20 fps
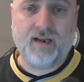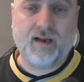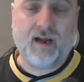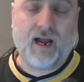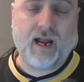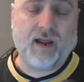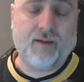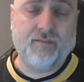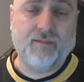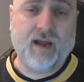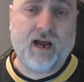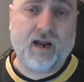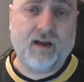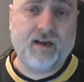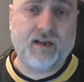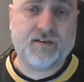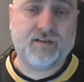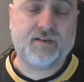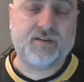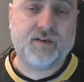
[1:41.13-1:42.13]
I am not
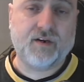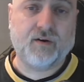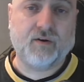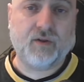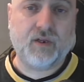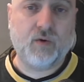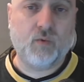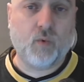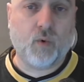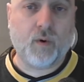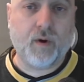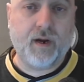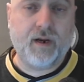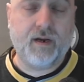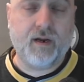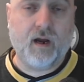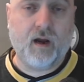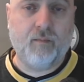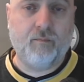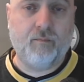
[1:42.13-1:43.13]
necessarily
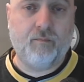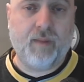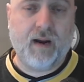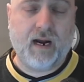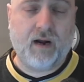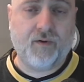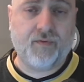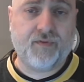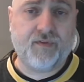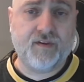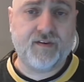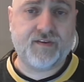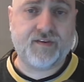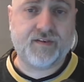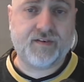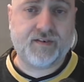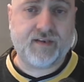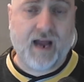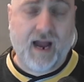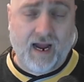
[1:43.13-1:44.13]
worried about the
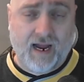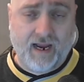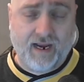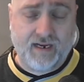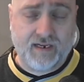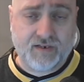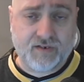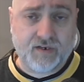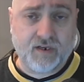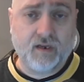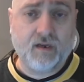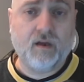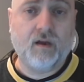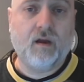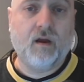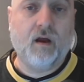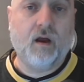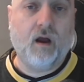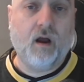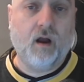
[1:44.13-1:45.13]
size
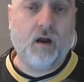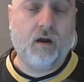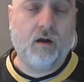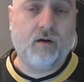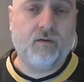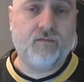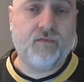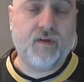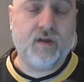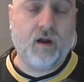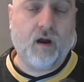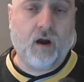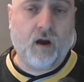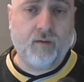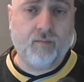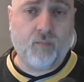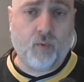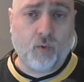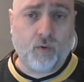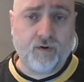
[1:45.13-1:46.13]
of the
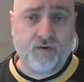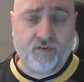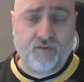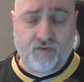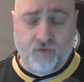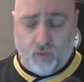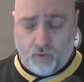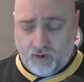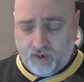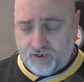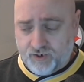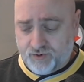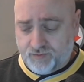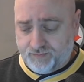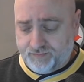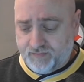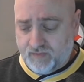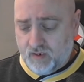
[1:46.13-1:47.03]
onboard storage.